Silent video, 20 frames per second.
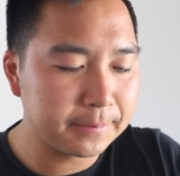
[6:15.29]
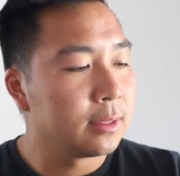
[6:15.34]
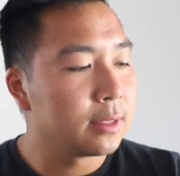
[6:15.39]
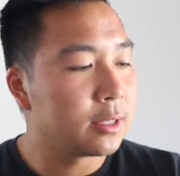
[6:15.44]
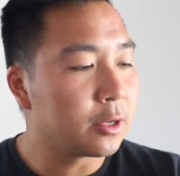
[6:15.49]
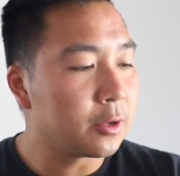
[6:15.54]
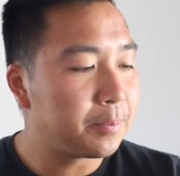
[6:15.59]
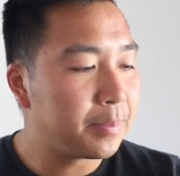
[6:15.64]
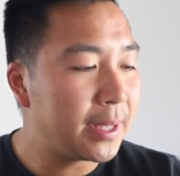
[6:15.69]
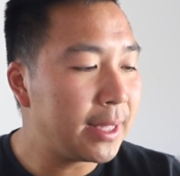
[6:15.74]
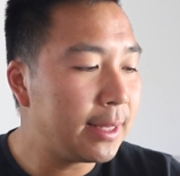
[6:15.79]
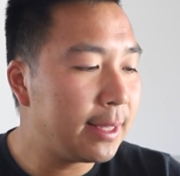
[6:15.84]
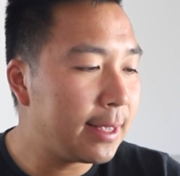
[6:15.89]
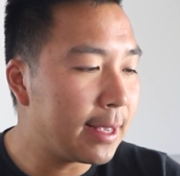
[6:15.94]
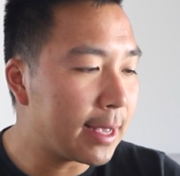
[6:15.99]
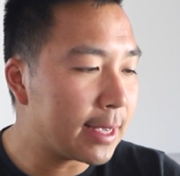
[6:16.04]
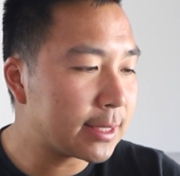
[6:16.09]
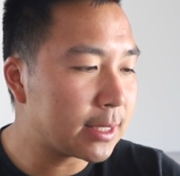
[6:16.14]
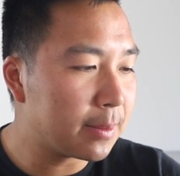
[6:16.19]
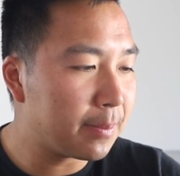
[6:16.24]
So
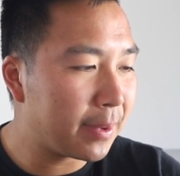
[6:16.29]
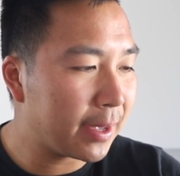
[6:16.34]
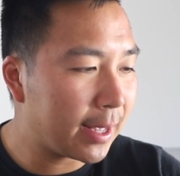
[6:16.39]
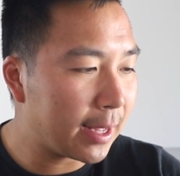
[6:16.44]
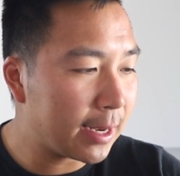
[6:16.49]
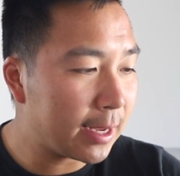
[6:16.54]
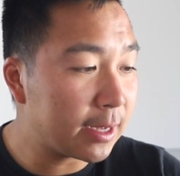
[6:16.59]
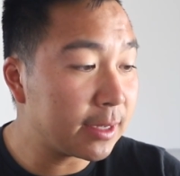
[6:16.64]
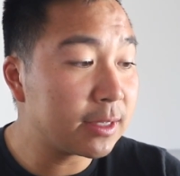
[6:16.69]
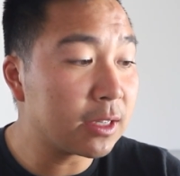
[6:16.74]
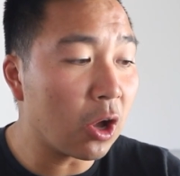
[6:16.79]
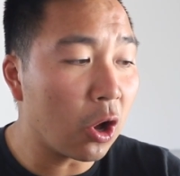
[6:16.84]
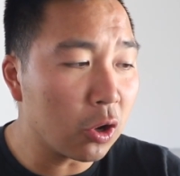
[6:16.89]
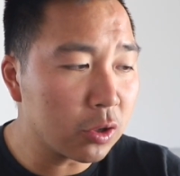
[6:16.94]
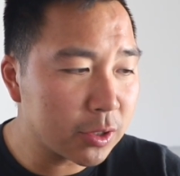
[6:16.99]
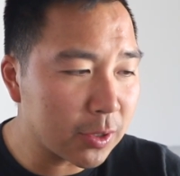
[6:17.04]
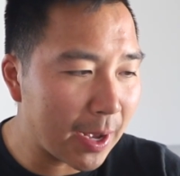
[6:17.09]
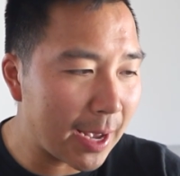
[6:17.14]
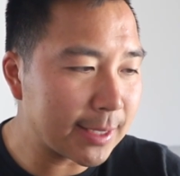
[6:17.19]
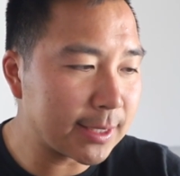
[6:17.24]
PTS in the beginning
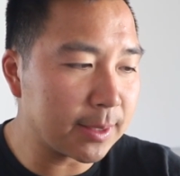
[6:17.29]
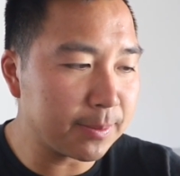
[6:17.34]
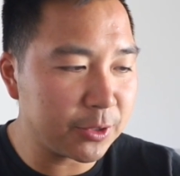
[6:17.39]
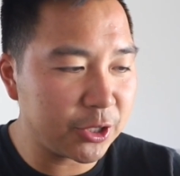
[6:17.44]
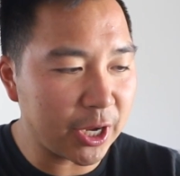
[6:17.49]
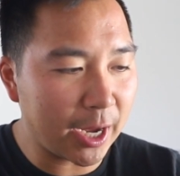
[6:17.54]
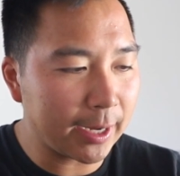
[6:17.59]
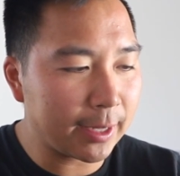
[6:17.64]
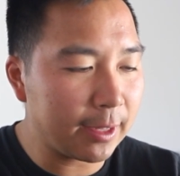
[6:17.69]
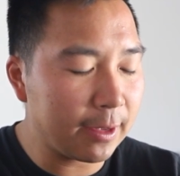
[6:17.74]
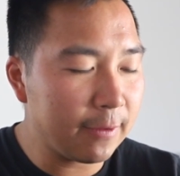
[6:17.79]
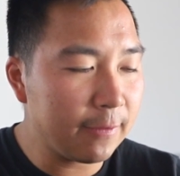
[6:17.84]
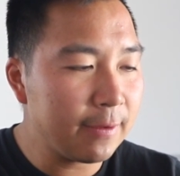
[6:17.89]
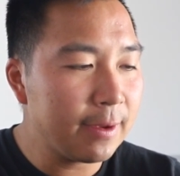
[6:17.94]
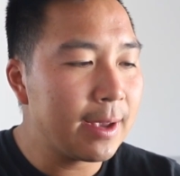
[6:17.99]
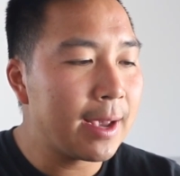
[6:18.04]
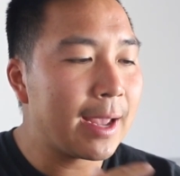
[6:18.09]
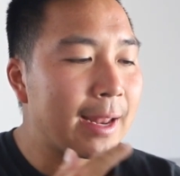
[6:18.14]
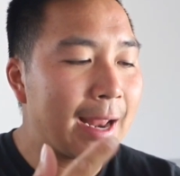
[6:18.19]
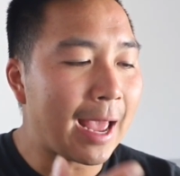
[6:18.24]
also has an
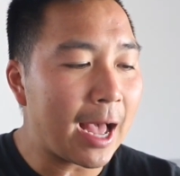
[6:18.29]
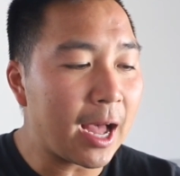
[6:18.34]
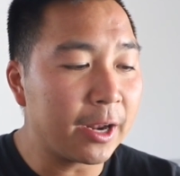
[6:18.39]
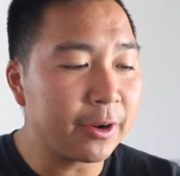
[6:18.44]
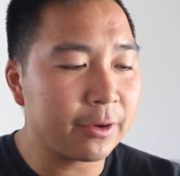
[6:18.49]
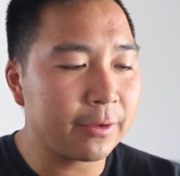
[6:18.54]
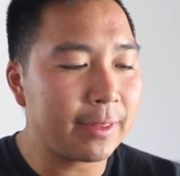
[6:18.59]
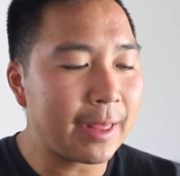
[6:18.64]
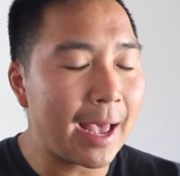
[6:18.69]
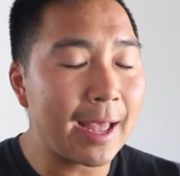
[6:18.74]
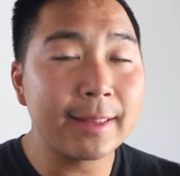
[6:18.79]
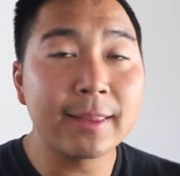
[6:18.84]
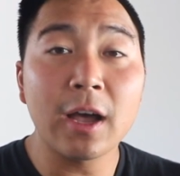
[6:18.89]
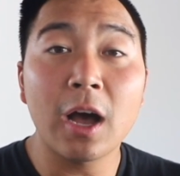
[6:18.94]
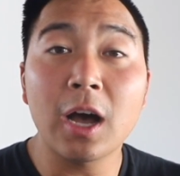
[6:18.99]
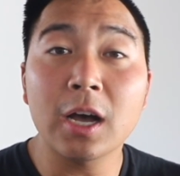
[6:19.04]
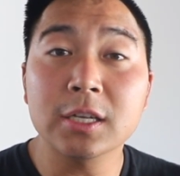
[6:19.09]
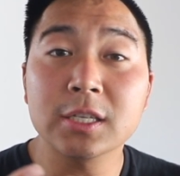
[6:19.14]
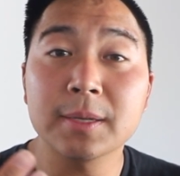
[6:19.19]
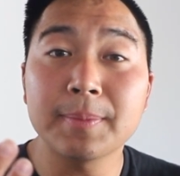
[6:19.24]
objective, and under that
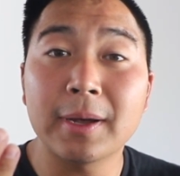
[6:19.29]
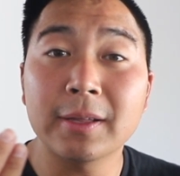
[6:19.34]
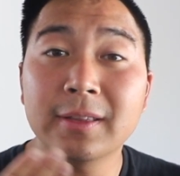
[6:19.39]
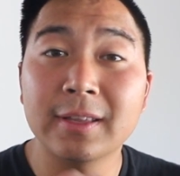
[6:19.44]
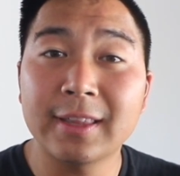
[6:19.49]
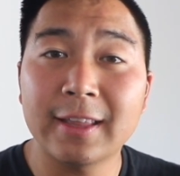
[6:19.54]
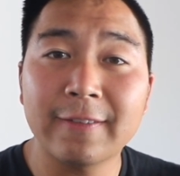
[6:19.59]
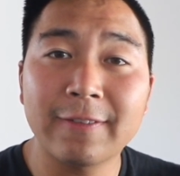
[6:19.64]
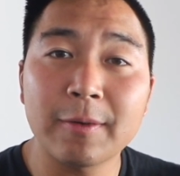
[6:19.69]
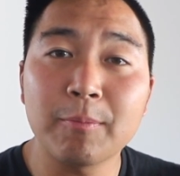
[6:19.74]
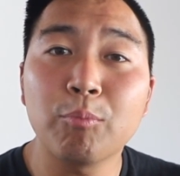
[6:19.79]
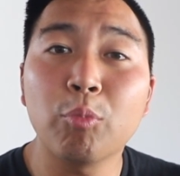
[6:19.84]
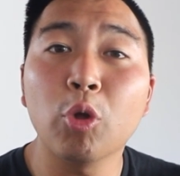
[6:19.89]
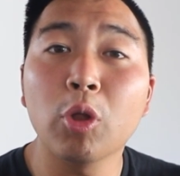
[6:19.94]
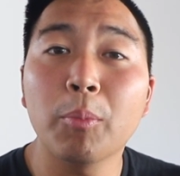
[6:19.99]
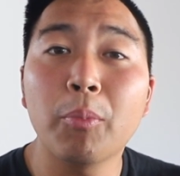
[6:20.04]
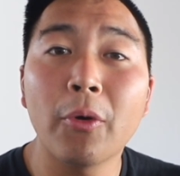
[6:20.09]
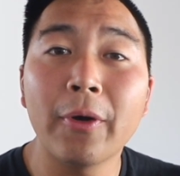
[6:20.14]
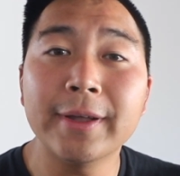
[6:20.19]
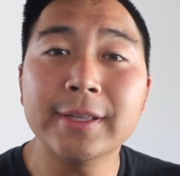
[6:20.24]
talks about the different
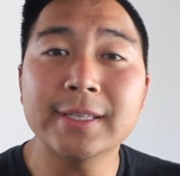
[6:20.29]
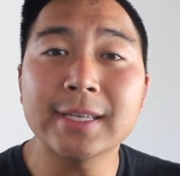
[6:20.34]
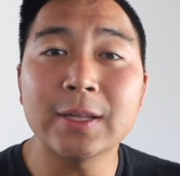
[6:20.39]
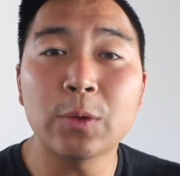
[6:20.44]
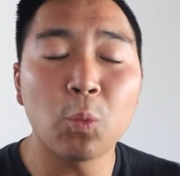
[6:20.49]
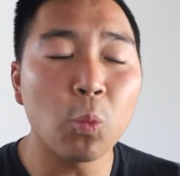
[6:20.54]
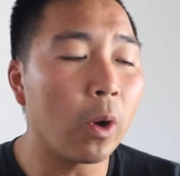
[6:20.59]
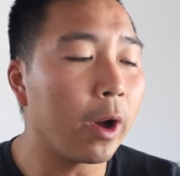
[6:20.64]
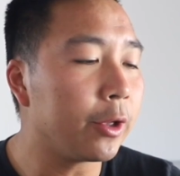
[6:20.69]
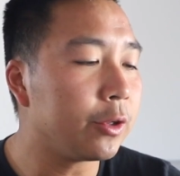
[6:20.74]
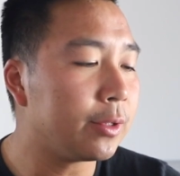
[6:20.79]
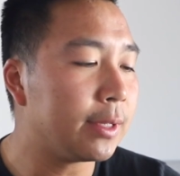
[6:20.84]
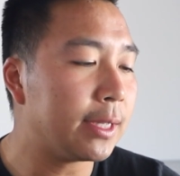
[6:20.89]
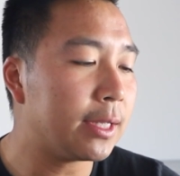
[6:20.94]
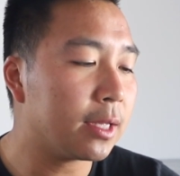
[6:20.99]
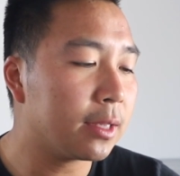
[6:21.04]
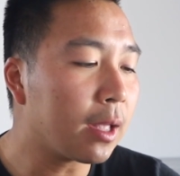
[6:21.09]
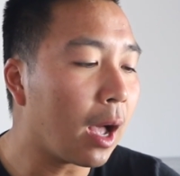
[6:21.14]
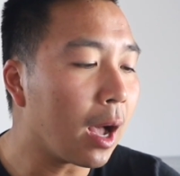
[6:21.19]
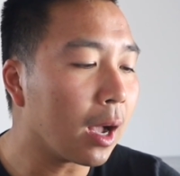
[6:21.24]
bullet points in what you need
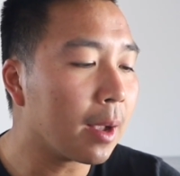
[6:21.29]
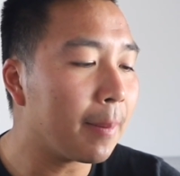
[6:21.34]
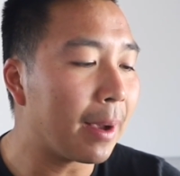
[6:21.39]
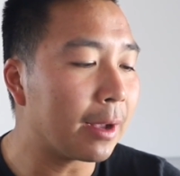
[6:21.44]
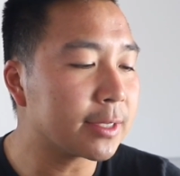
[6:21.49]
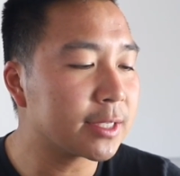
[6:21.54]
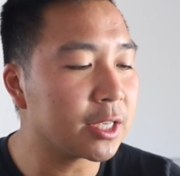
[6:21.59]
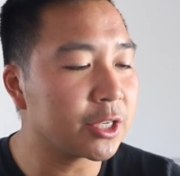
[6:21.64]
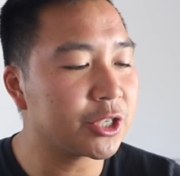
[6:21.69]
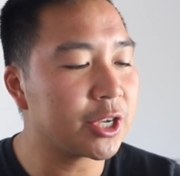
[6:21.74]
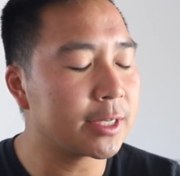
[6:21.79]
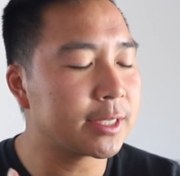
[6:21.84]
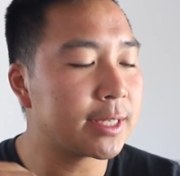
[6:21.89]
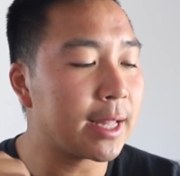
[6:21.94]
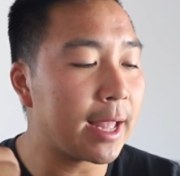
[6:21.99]
to talk about, such as